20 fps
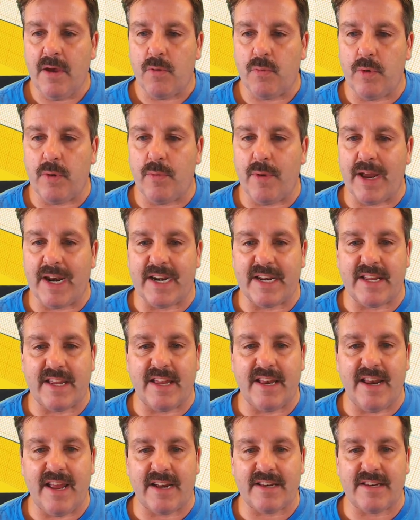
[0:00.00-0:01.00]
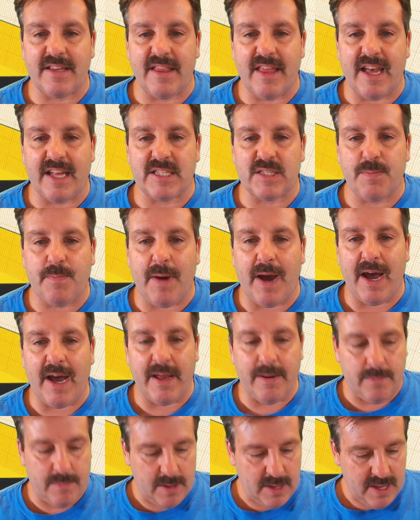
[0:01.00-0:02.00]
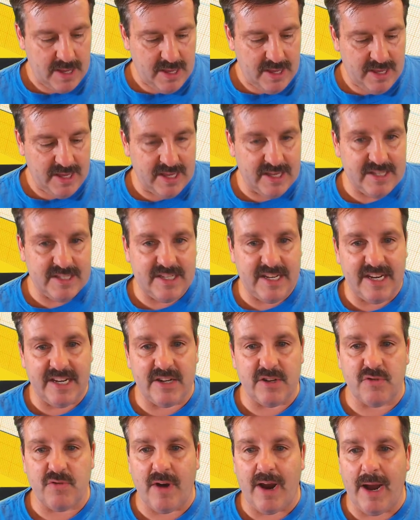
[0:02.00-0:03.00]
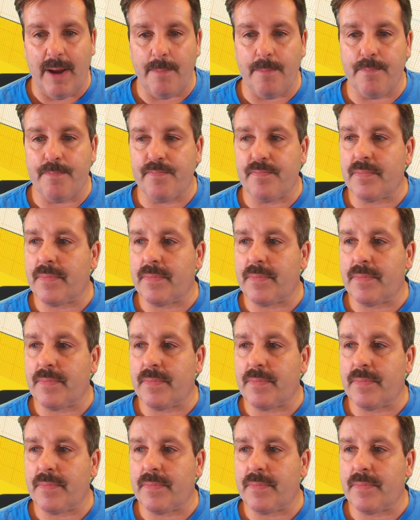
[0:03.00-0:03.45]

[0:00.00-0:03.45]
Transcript: We want it to connect to that spot. Hit D to drop.